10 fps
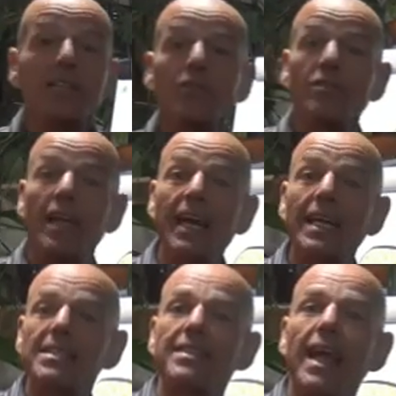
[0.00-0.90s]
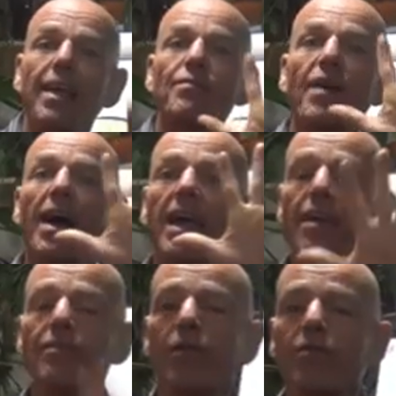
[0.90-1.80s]
Today it's day
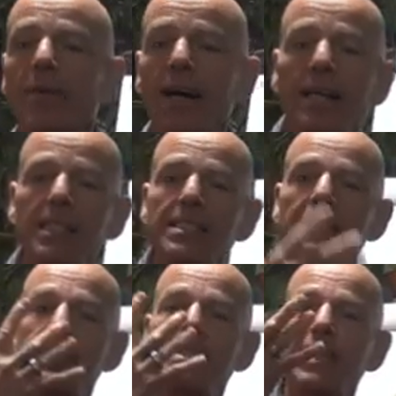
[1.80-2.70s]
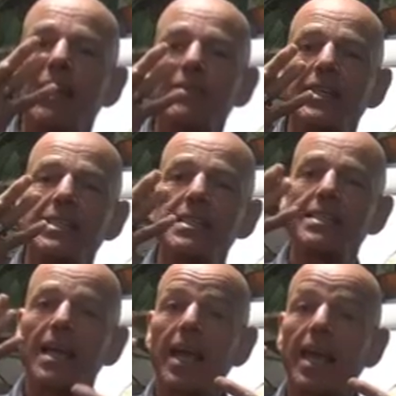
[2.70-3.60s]
5 of my
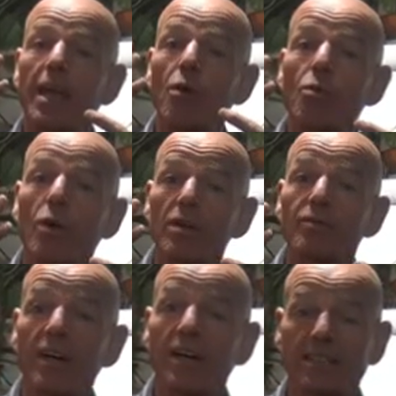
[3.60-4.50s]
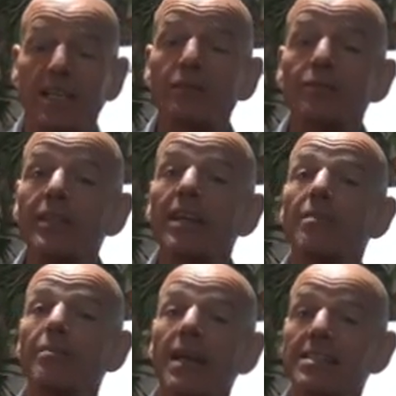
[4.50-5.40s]
7-day water fast. I feel
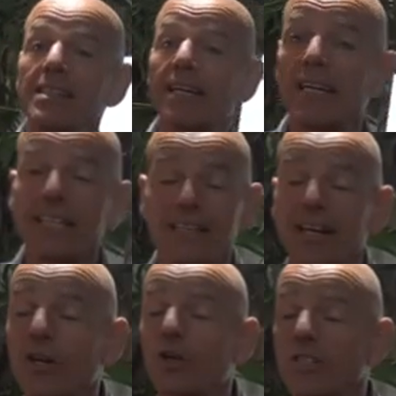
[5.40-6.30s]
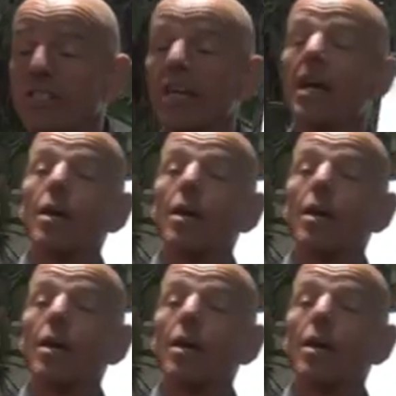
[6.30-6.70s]
amazing, guys. I lost